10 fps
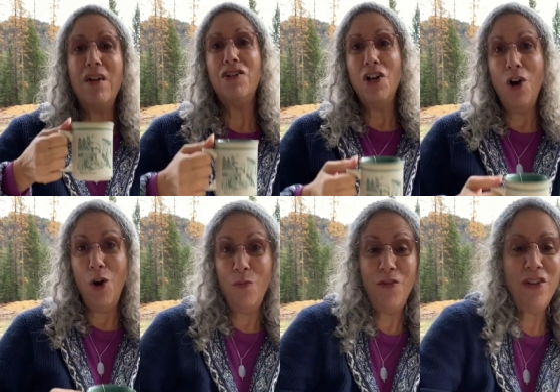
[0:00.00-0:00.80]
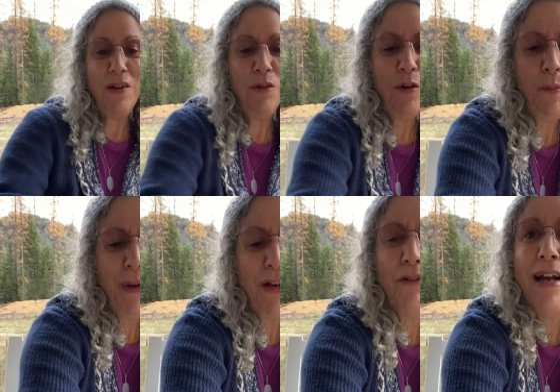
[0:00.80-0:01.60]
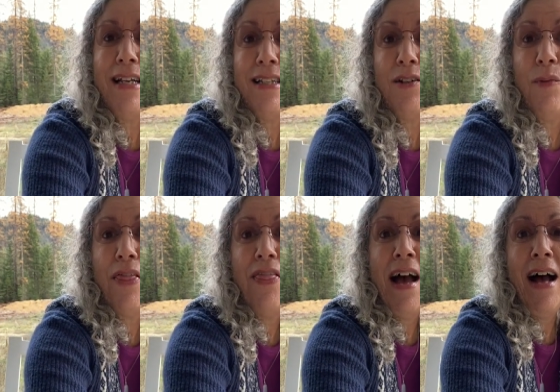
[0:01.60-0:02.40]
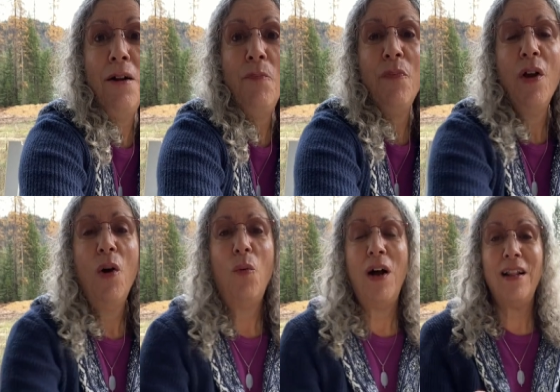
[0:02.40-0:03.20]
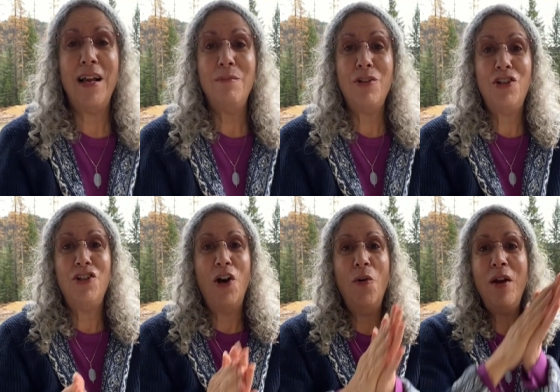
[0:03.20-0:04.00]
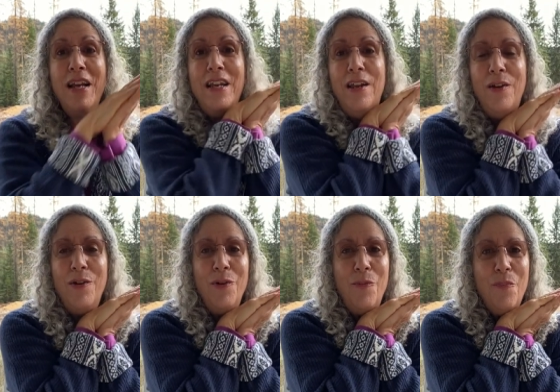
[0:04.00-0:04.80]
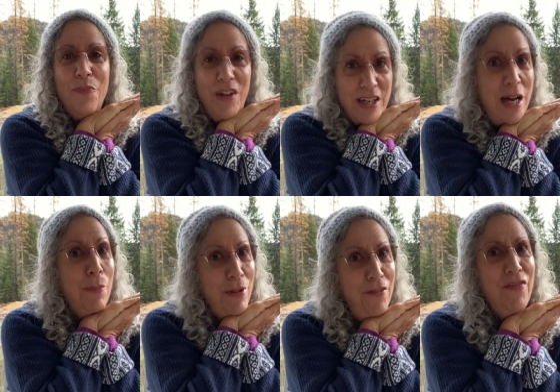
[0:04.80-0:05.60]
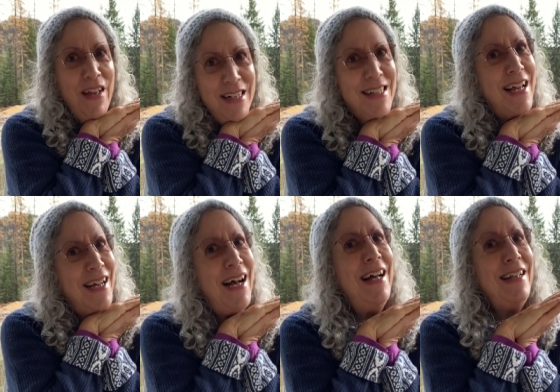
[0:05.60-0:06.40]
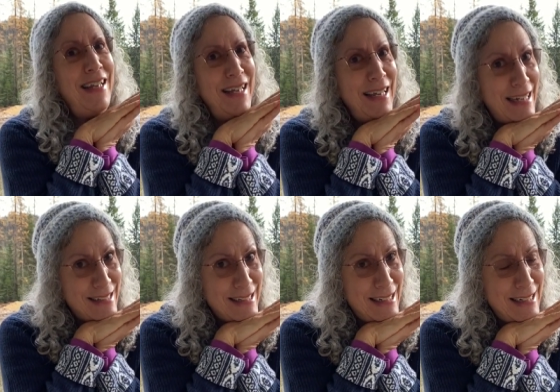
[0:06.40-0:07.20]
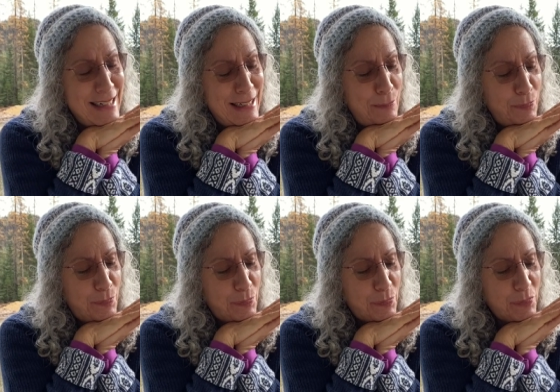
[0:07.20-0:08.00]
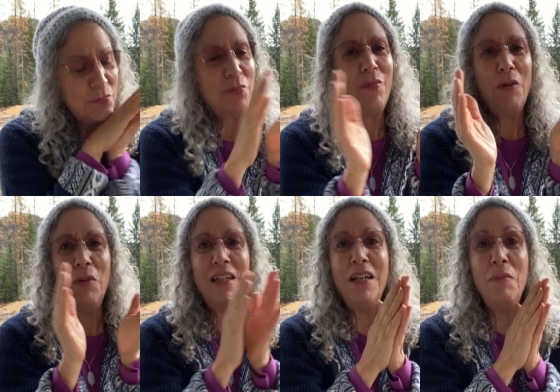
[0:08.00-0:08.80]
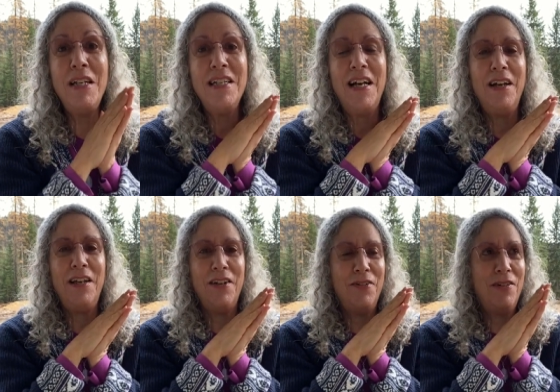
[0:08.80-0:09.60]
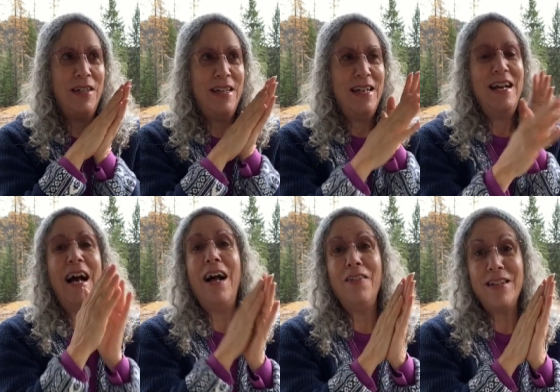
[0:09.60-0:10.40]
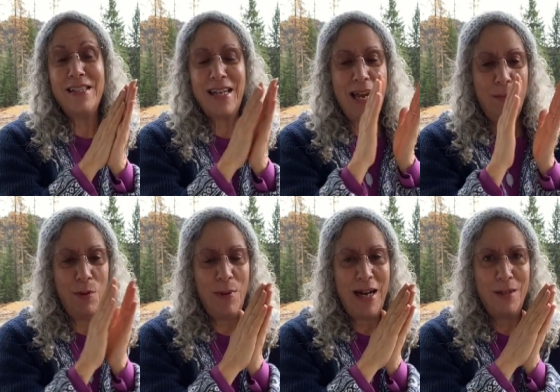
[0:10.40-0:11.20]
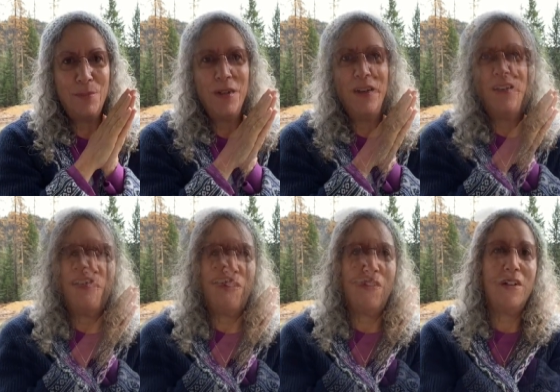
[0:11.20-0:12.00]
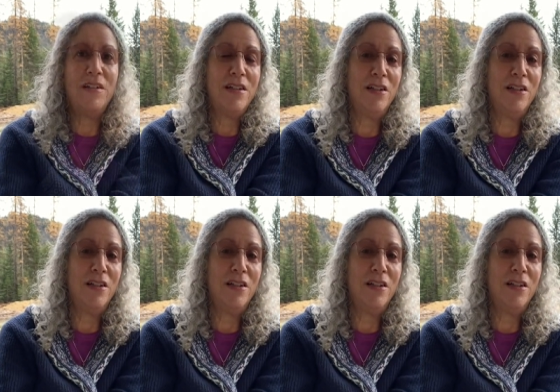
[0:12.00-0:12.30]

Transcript: So hopefully we will be graced with that while I'm showing you the couple of things I got. Yes, I did. Let me tell you how this came about. So there's this